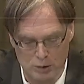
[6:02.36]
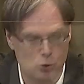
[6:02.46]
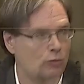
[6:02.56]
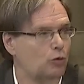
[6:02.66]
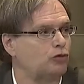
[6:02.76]

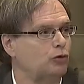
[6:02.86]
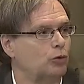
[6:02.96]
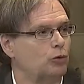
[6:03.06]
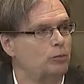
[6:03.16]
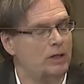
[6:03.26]
with
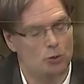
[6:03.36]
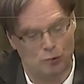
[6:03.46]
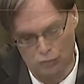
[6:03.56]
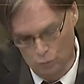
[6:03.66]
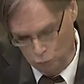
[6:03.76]
respect to
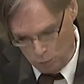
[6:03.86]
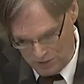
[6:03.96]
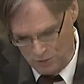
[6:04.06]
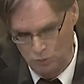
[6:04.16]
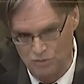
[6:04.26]
violations of the
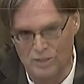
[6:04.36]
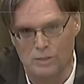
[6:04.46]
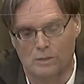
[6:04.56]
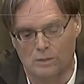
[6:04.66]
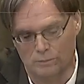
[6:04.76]

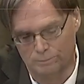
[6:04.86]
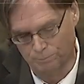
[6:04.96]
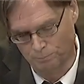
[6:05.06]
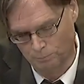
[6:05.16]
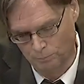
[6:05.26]

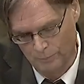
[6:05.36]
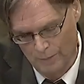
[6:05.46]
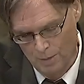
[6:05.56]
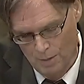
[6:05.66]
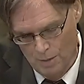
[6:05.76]
1965
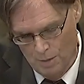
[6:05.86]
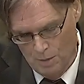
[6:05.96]
Convention.